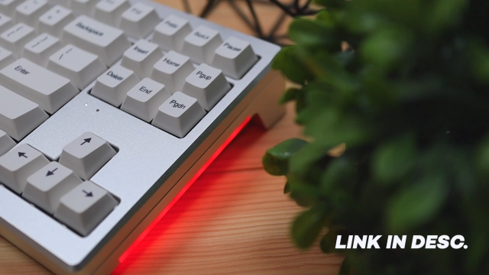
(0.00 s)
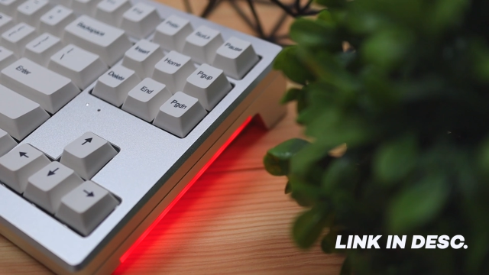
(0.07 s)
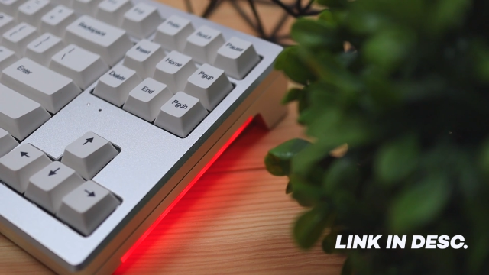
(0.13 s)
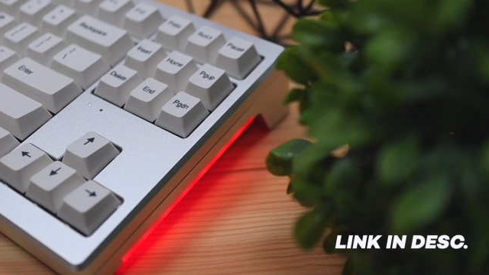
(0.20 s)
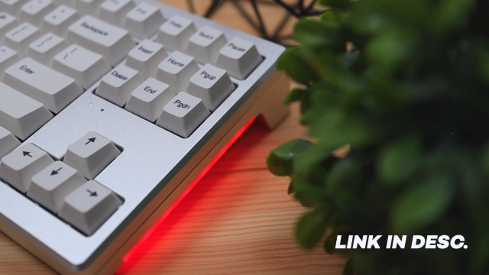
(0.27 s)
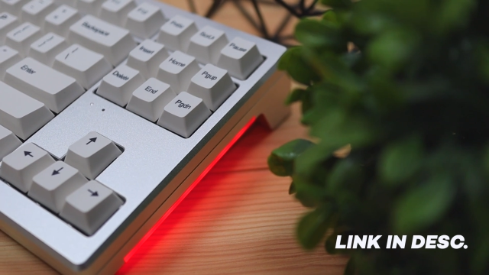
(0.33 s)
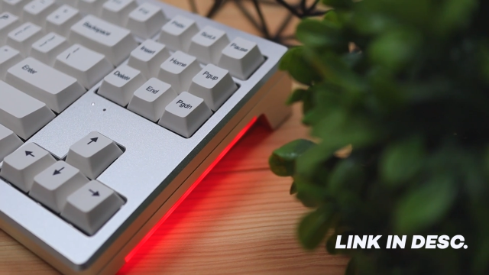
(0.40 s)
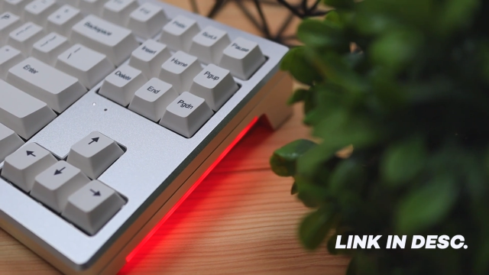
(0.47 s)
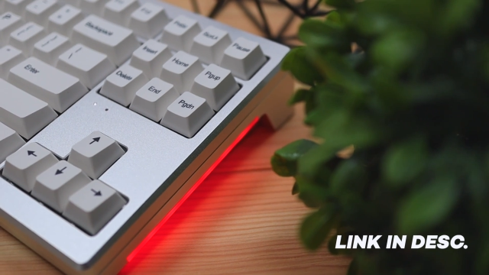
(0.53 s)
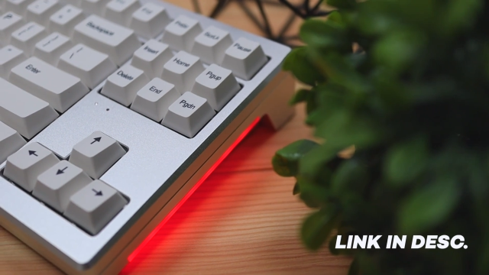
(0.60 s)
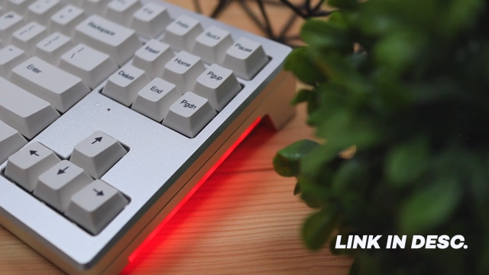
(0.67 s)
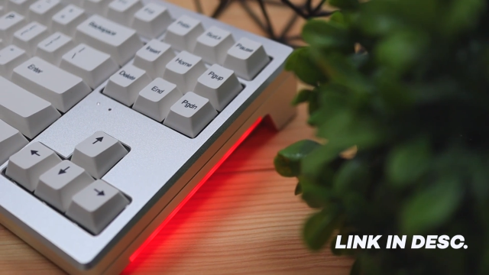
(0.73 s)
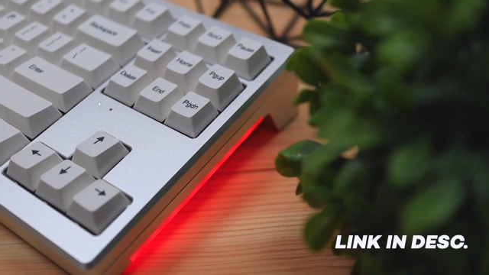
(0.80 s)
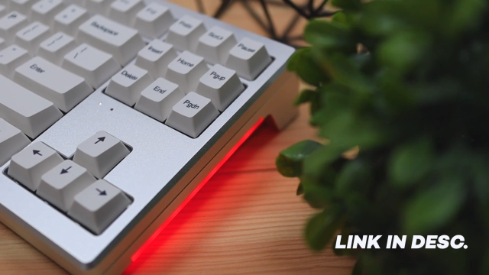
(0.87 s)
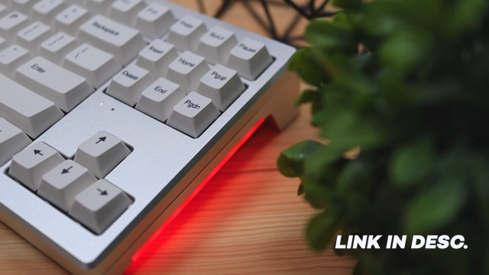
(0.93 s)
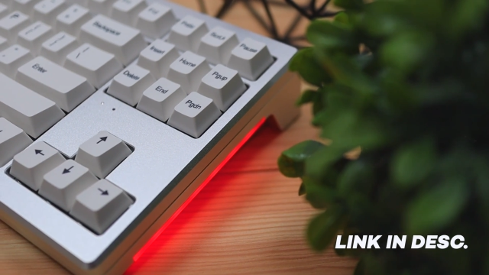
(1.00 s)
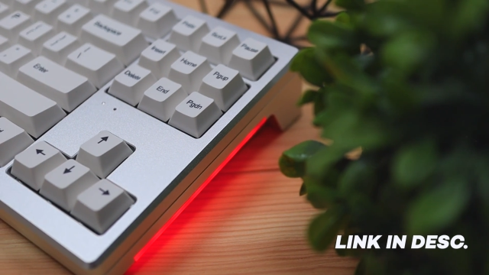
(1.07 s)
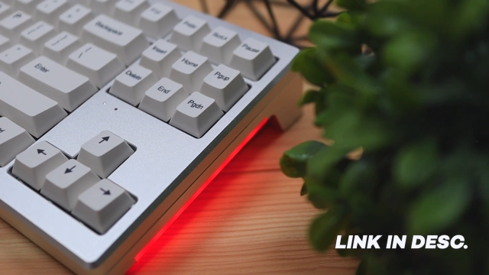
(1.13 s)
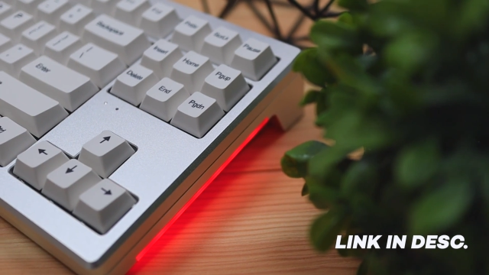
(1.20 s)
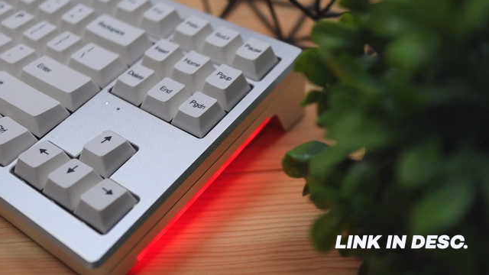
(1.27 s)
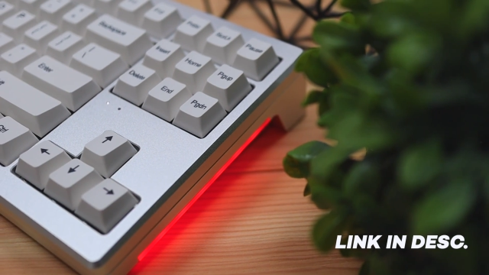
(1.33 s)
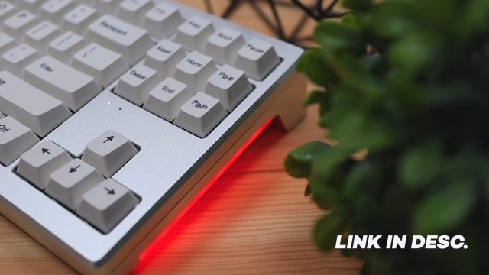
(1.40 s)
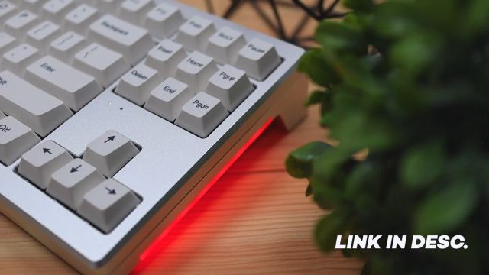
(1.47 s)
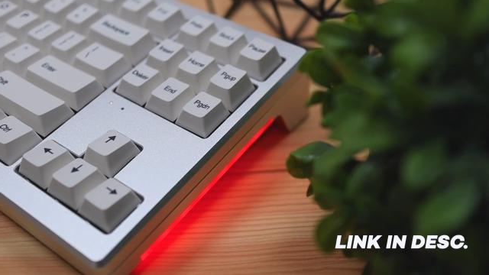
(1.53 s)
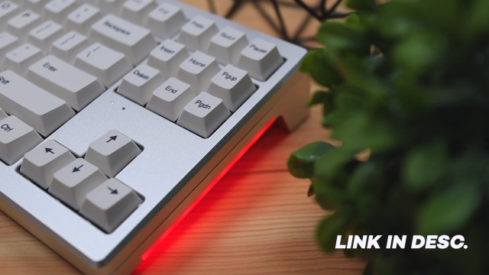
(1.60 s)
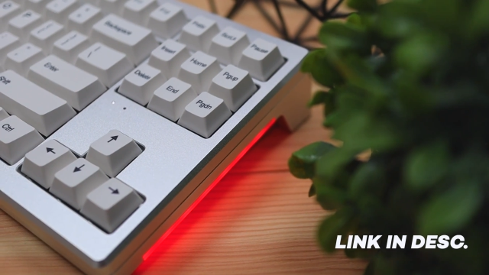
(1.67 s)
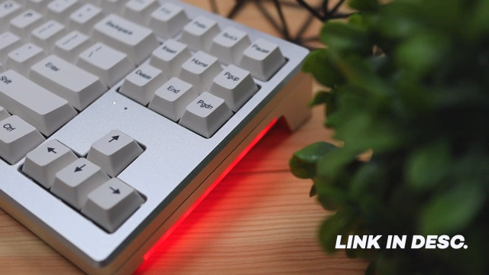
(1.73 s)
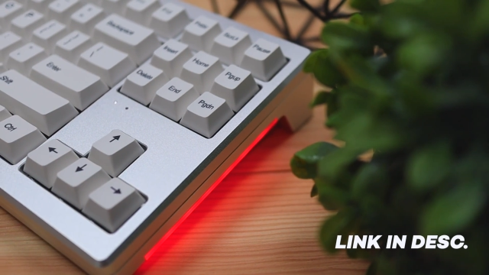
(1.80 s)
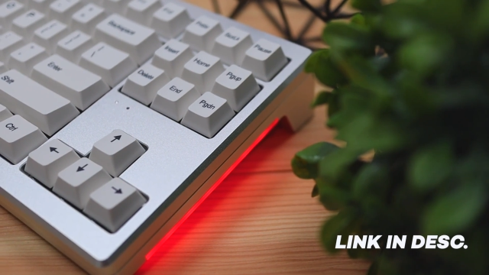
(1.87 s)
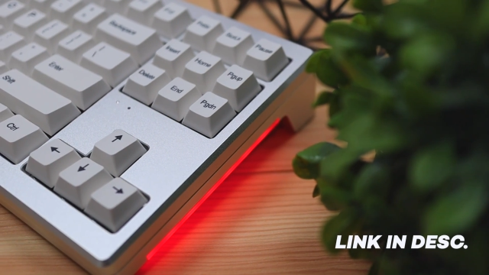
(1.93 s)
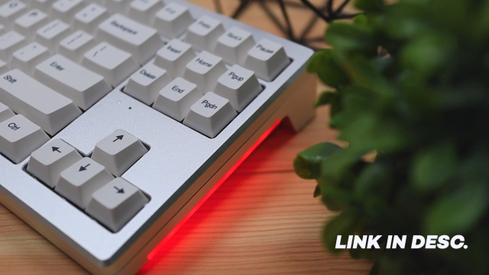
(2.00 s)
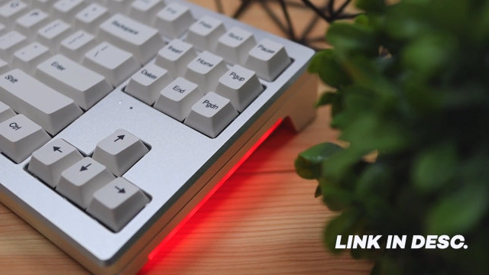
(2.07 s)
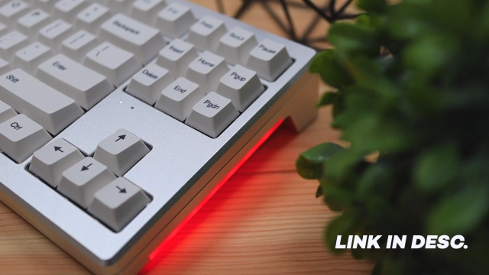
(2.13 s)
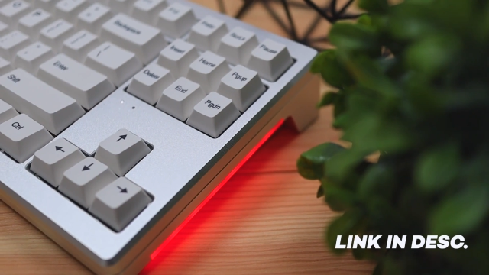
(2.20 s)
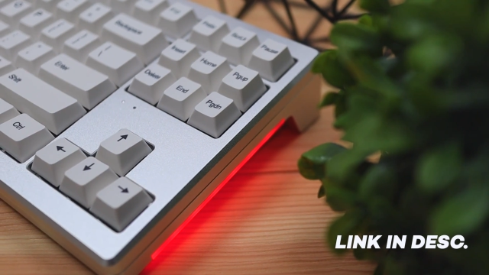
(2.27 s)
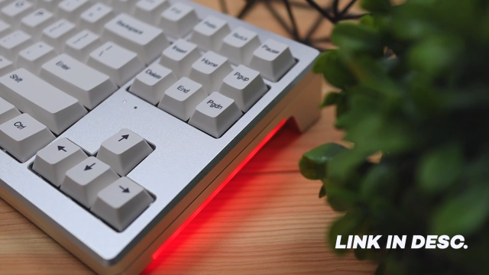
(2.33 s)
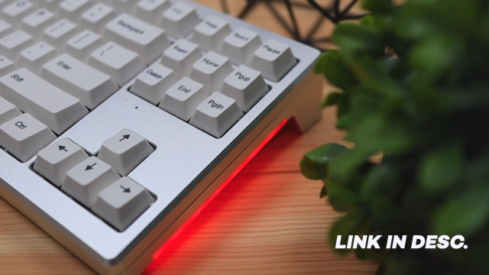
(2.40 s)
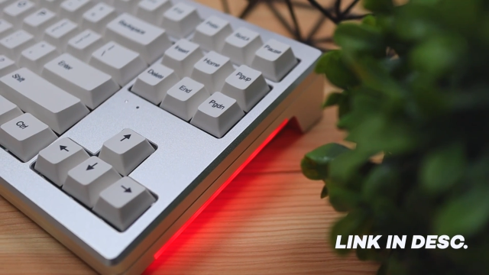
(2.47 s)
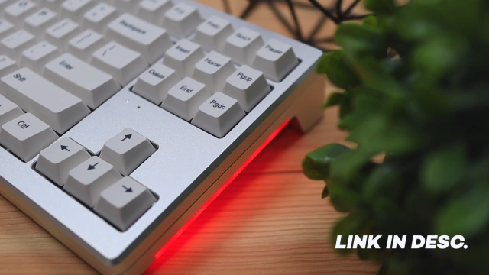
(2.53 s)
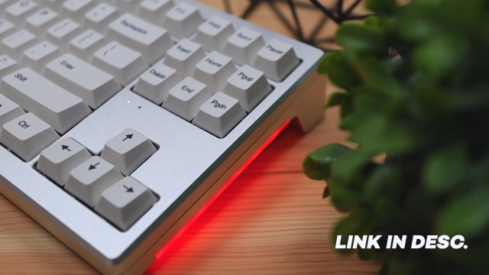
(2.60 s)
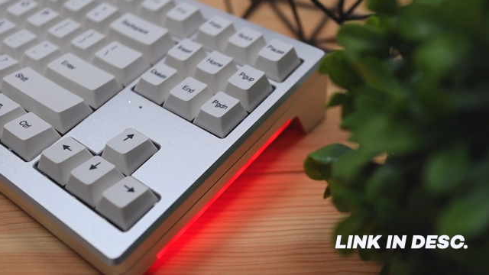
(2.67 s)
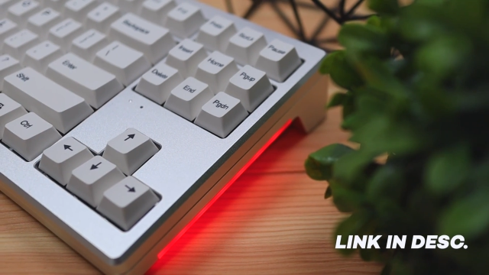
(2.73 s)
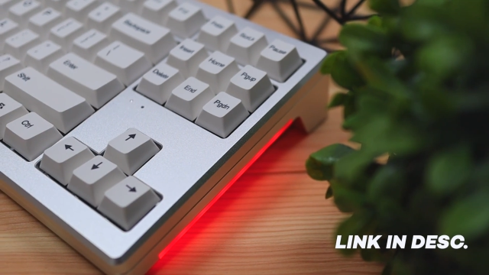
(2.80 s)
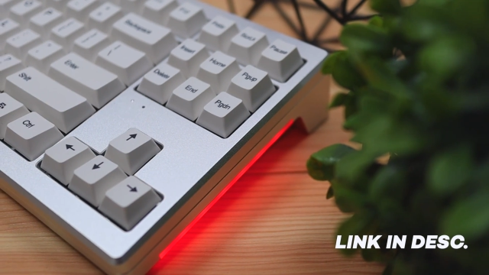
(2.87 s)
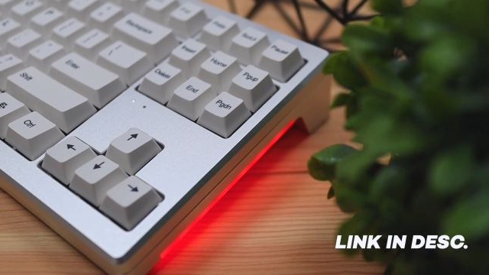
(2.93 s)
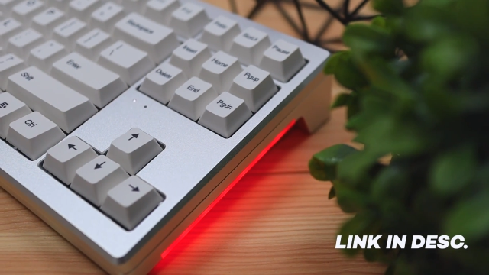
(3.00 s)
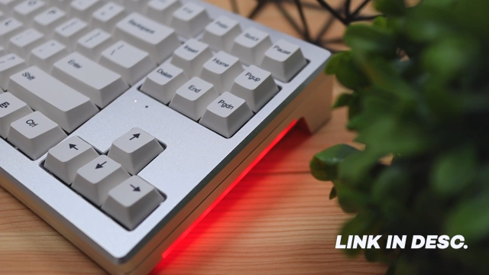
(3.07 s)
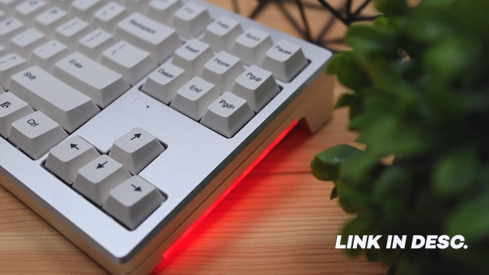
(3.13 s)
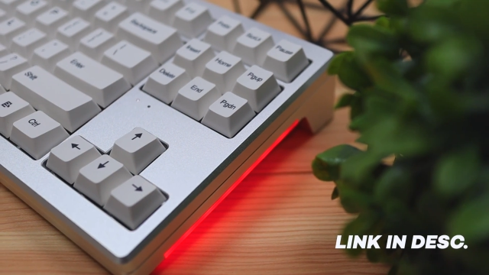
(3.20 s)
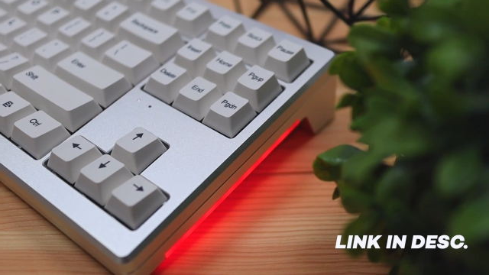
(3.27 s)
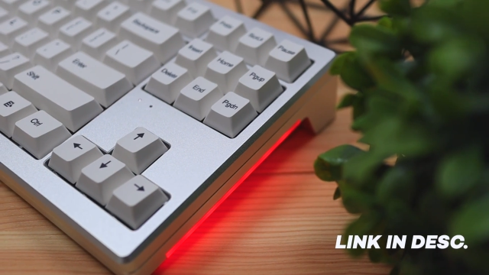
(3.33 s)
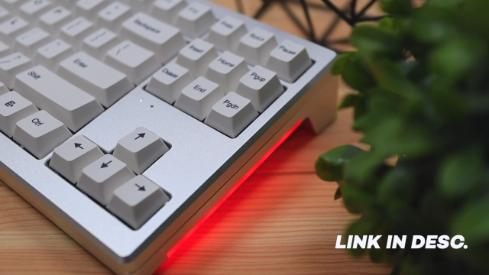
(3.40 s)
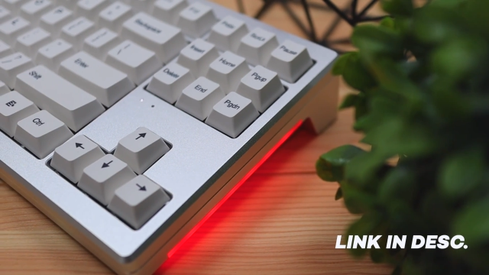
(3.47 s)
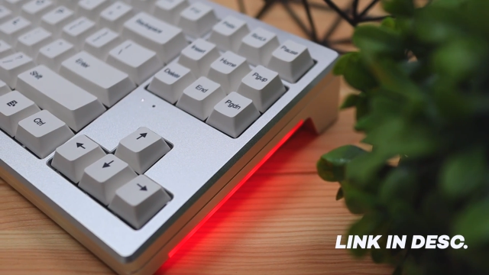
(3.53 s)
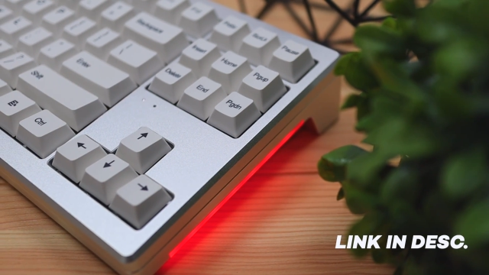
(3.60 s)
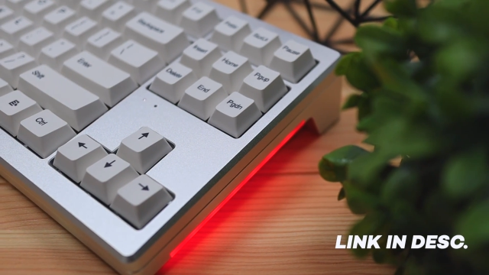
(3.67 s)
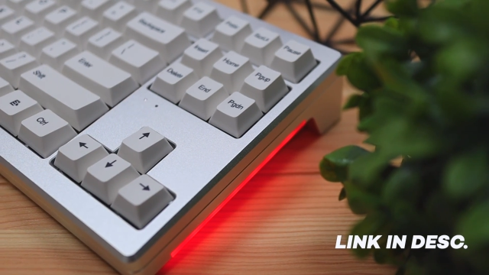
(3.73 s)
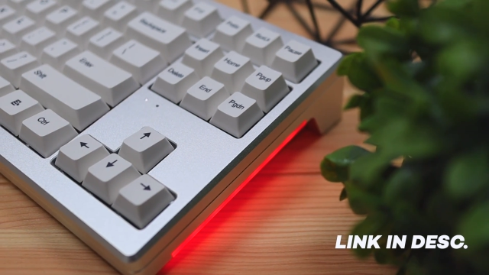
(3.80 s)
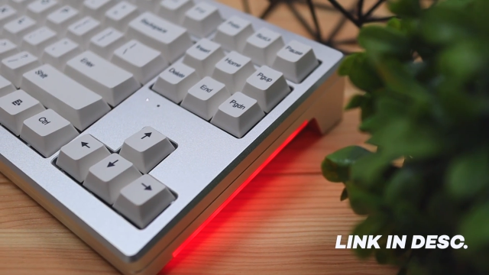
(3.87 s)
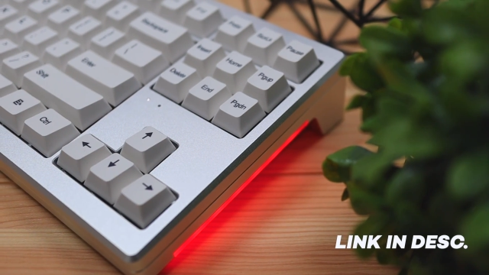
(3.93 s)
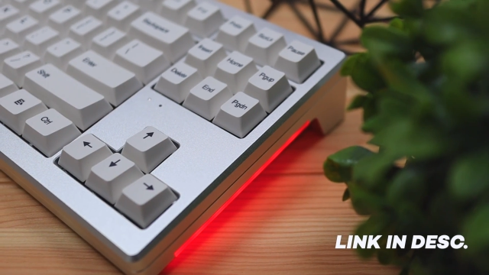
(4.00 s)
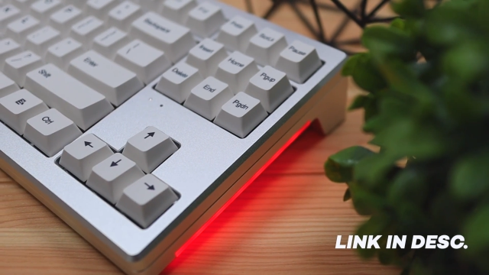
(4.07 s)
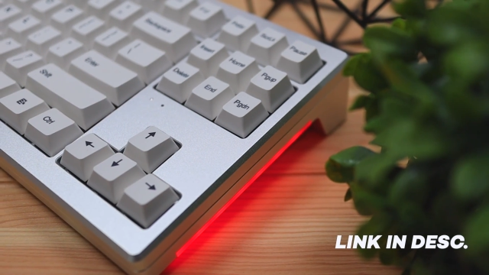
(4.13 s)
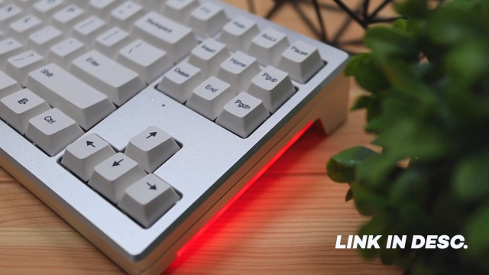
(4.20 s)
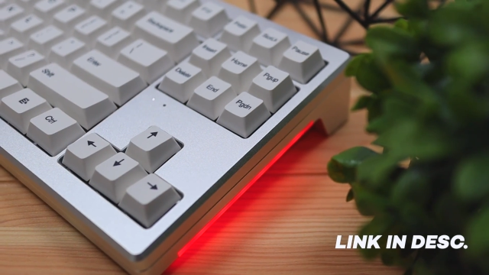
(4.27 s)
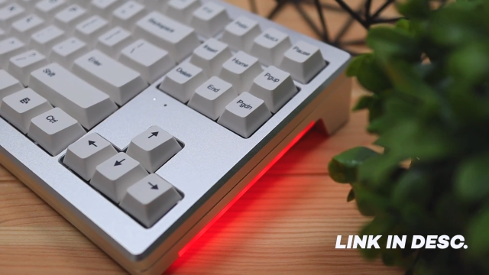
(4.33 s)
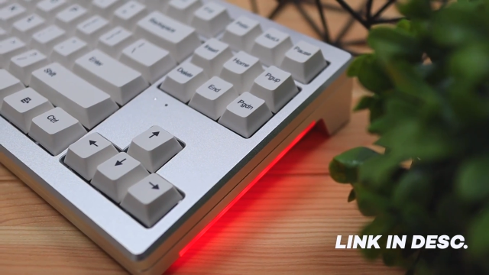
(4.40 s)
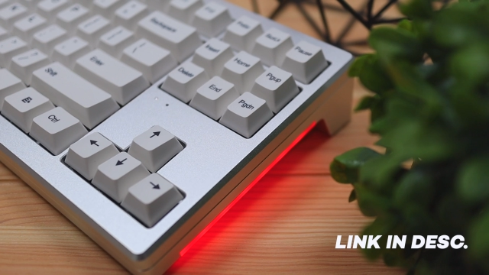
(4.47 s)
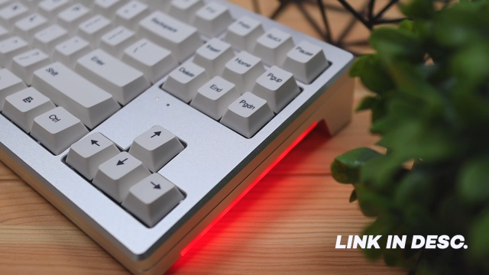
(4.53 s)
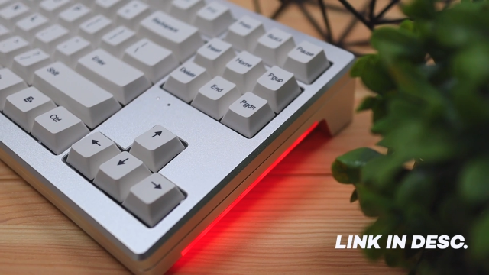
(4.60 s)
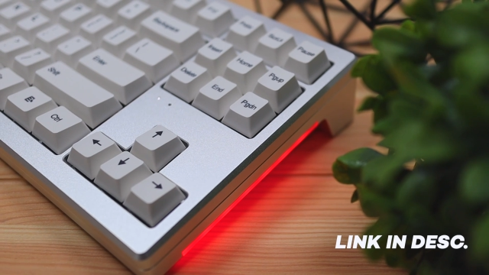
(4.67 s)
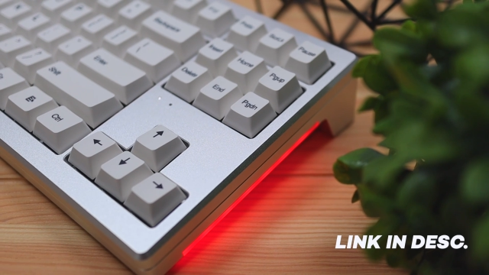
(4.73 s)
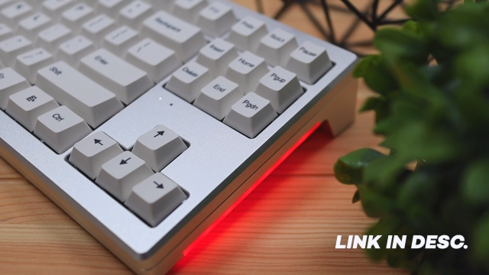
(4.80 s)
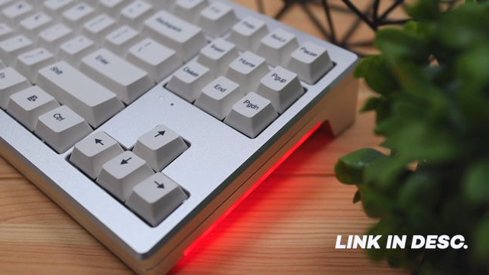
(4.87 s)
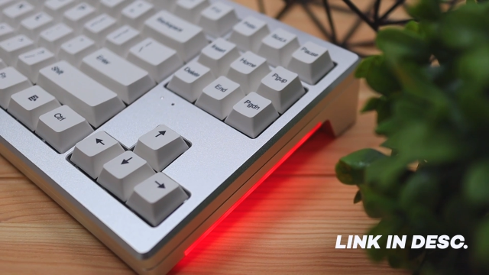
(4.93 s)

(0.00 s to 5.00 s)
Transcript: [unreadable: no face in view]